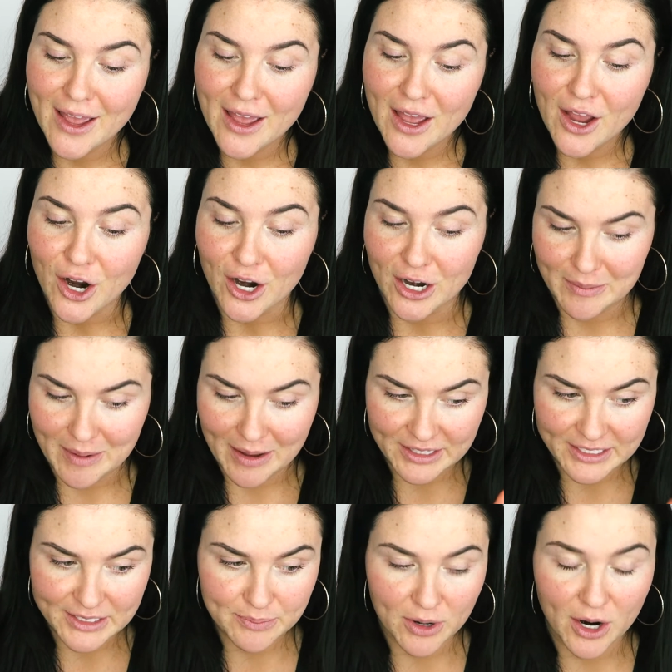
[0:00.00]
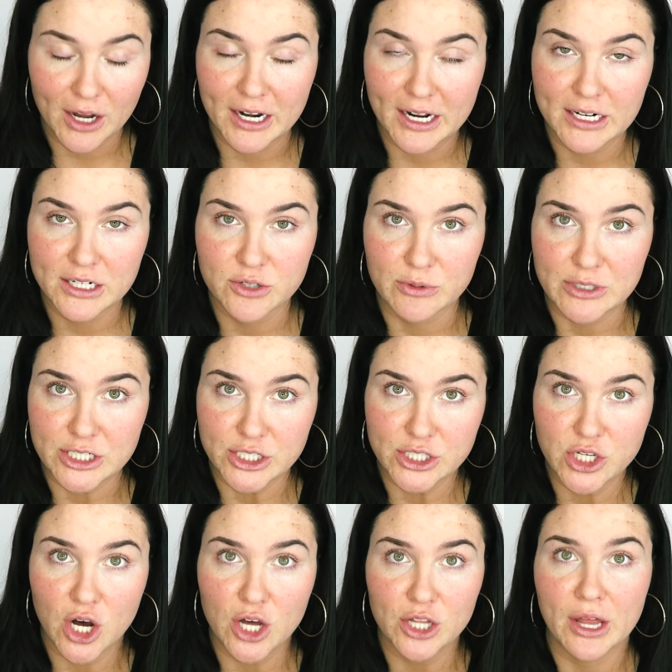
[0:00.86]
heard about this product which
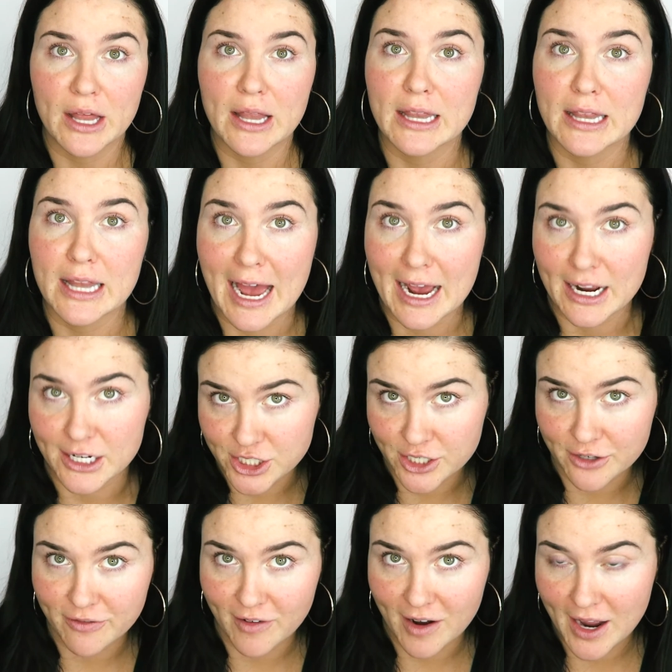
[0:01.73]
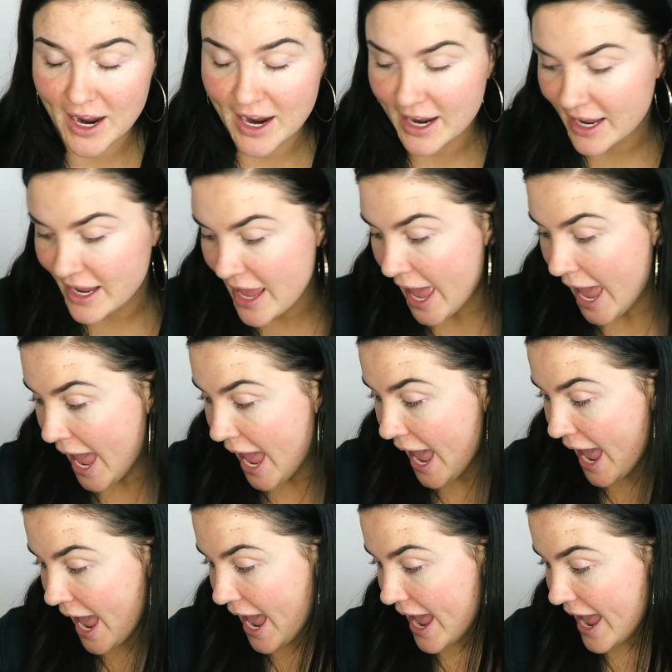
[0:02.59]
is called Lashify,
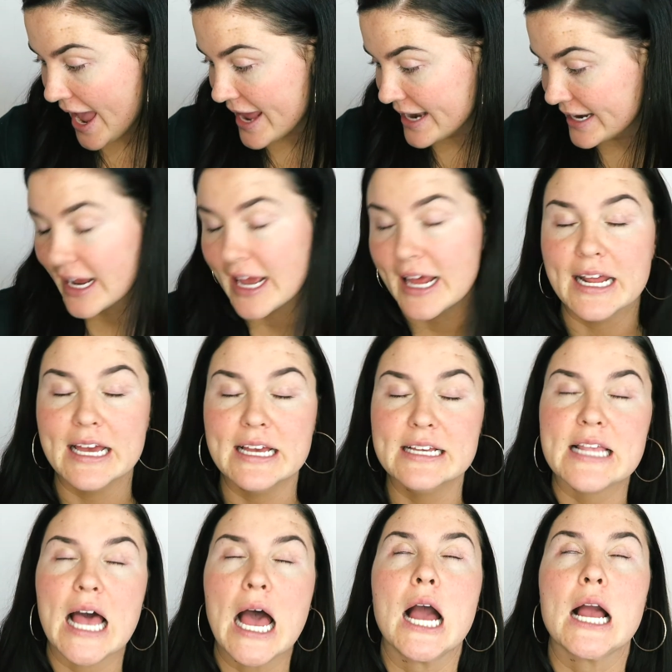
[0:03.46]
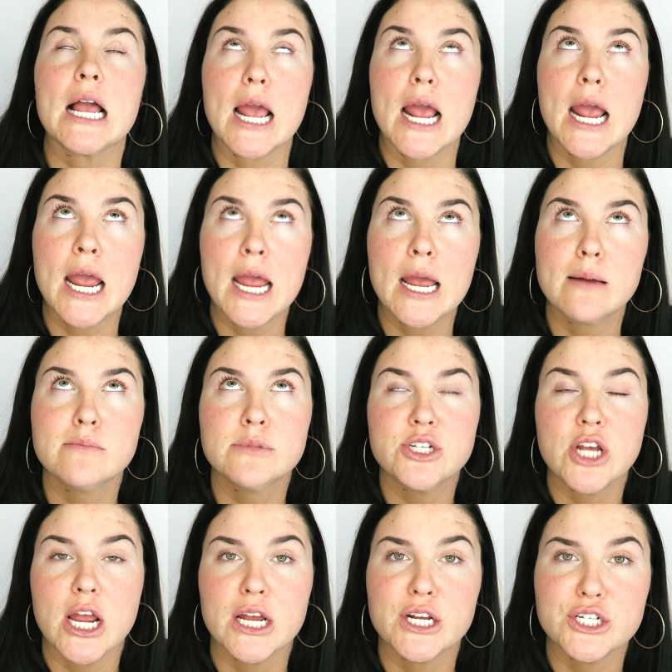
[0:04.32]
and it is a game
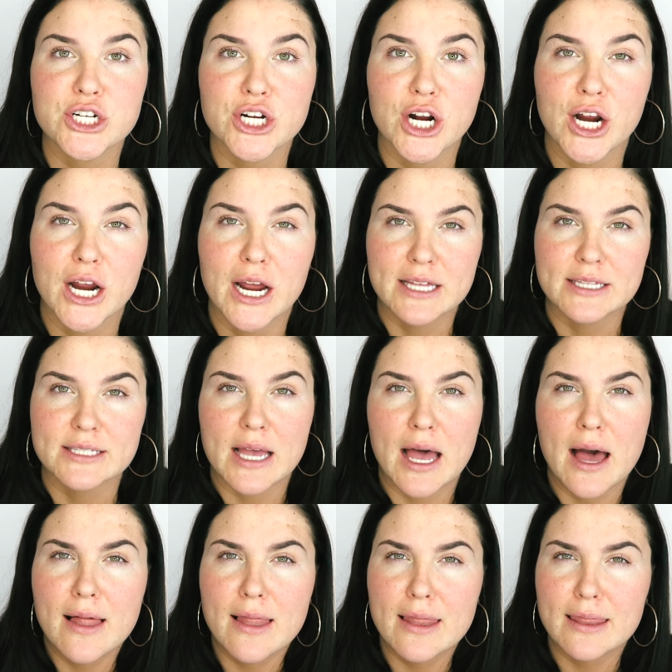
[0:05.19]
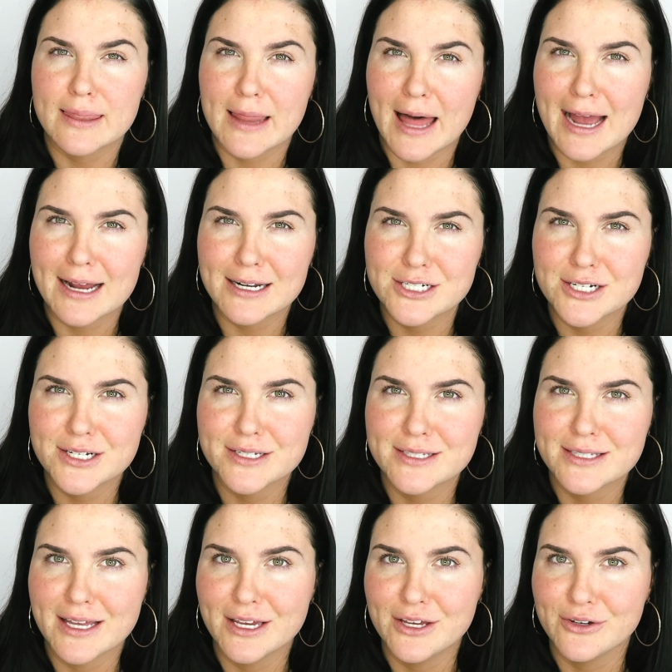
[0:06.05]
changer. It's
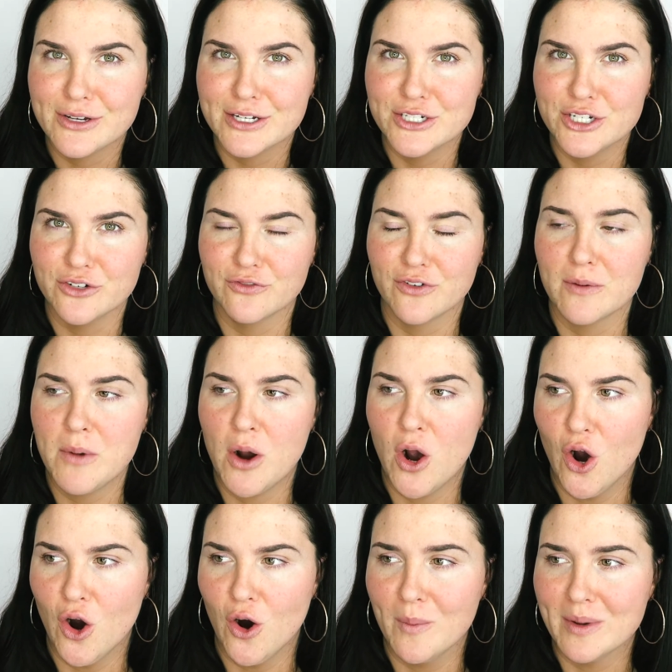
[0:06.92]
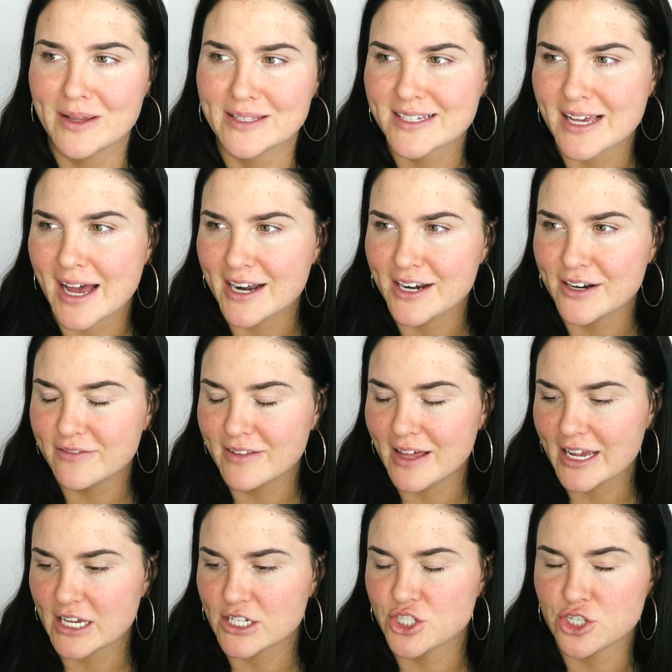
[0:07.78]
lashes that you can do from home. It's kind of
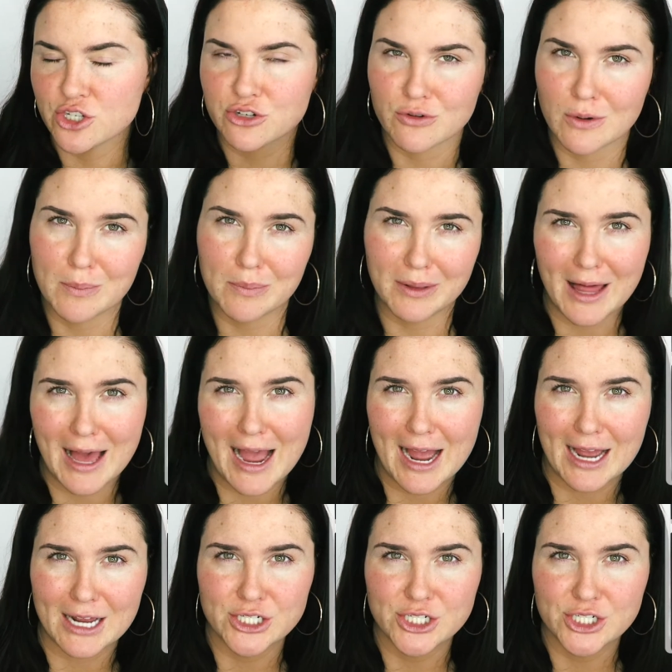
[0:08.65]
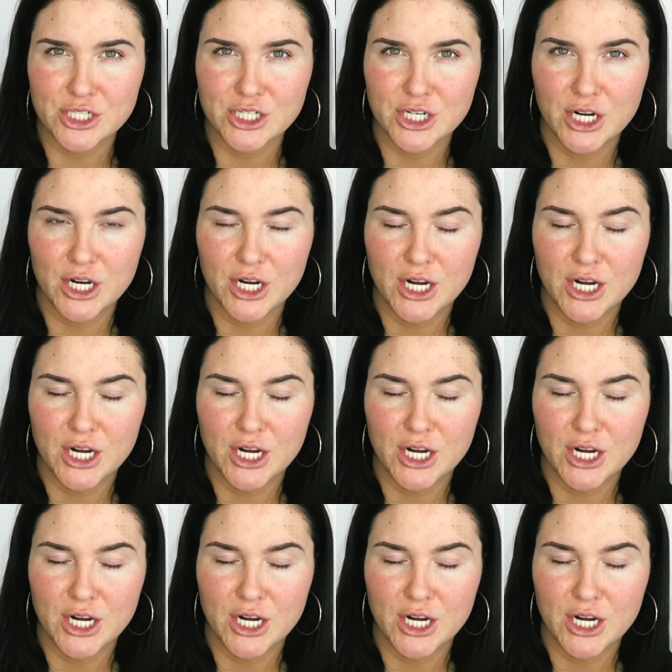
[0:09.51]
like a strip lash